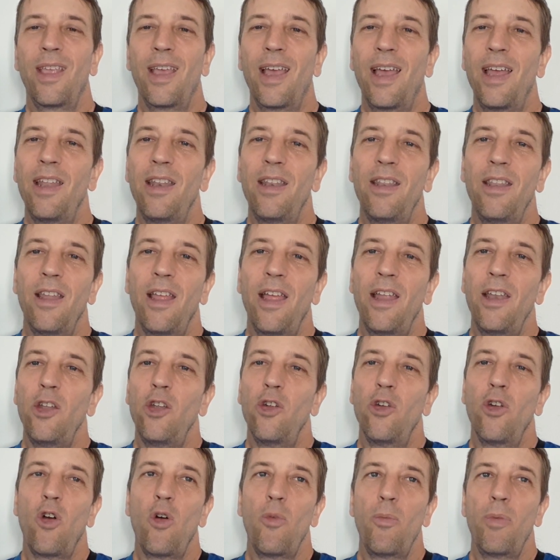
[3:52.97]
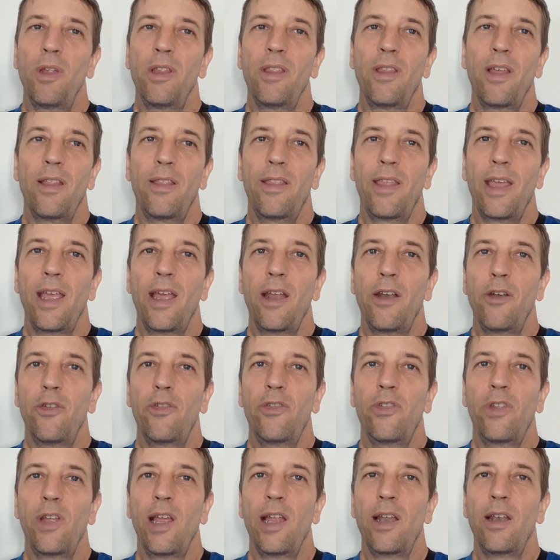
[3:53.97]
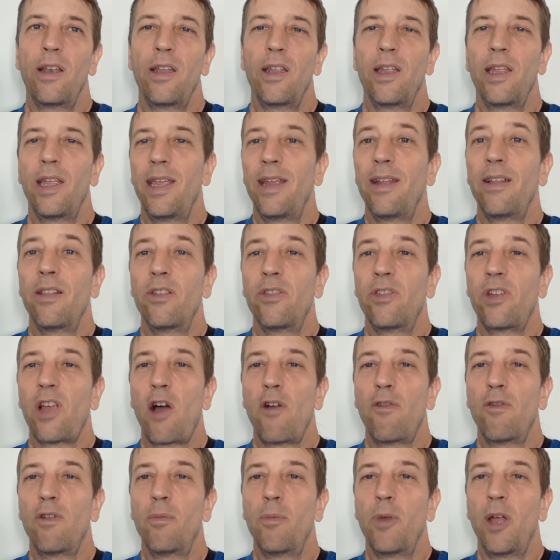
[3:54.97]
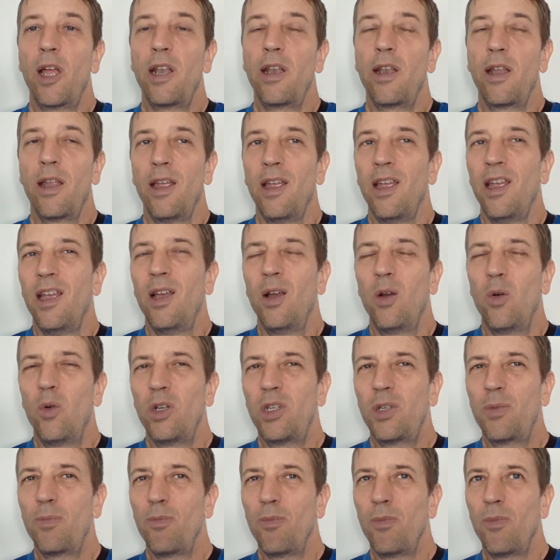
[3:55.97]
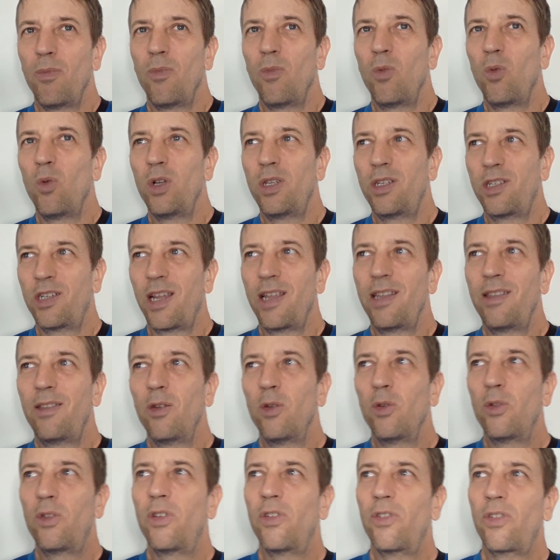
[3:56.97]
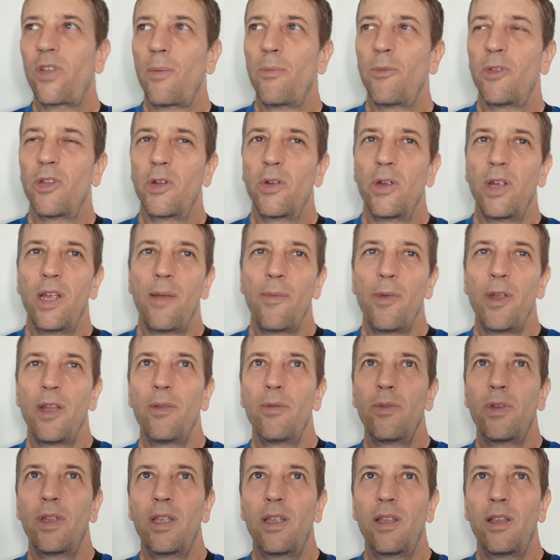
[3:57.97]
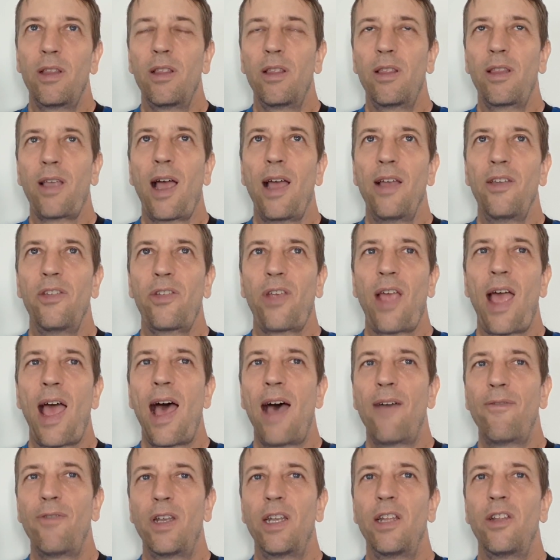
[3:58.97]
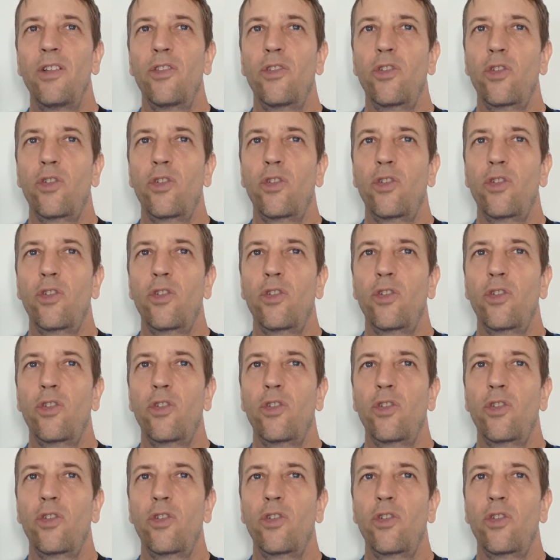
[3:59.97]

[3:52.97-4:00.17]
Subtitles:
And you're hoping that they understand English alphabet, which they do to some degree. I mean, Thais have it in